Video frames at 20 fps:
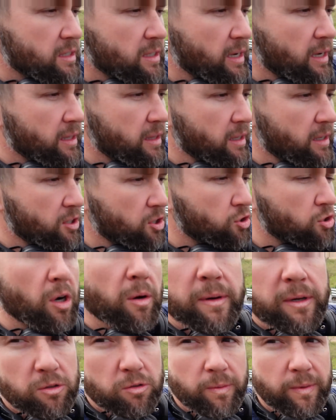the
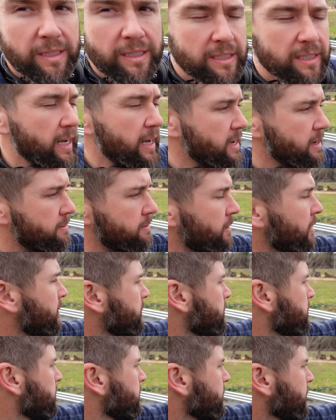strawberries will be safe.
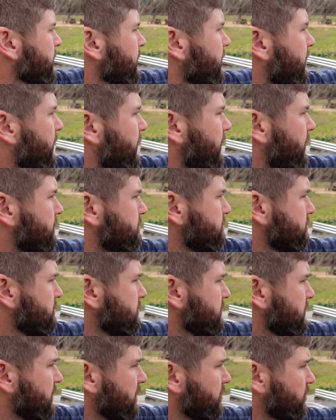
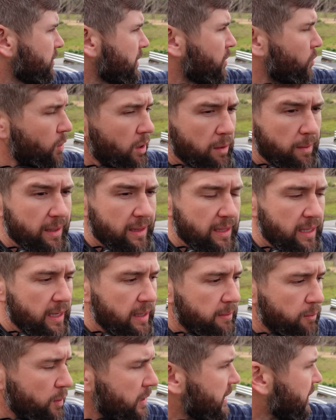We're not worried about
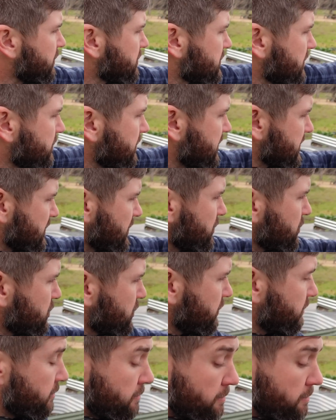them. We know some of this other stuff